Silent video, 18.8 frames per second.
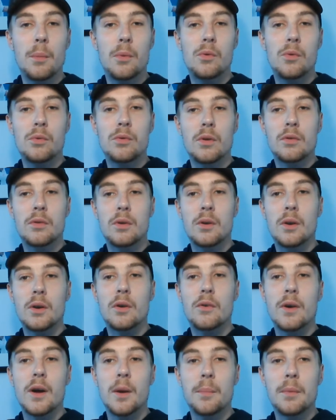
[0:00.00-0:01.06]
which was just an
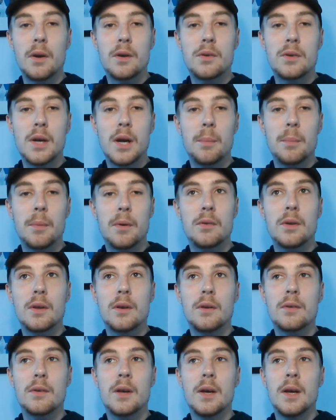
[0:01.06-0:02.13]
incredible achievement.
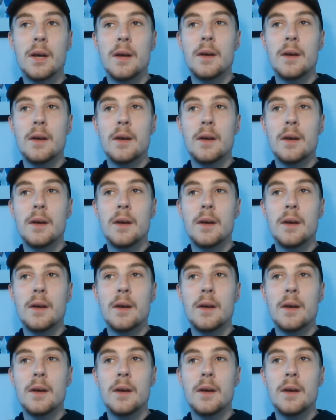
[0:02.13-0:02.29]
And